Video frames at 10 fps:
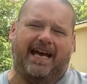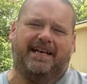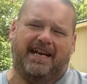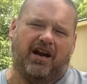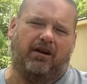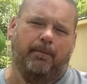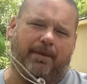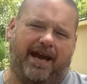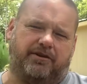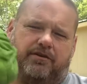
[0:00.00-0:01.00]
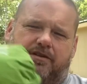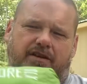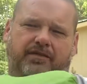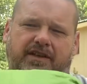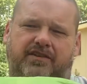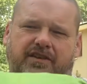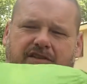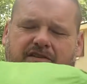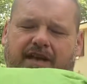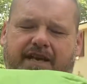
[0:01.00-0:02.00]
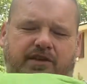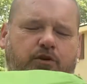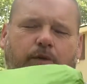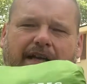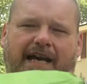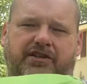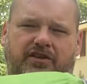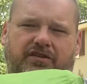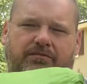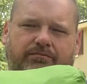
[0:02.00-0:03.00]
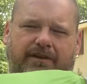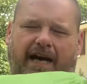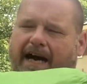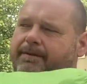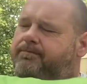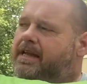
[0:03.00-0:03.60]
an air up mattress, and this is a new one I just got.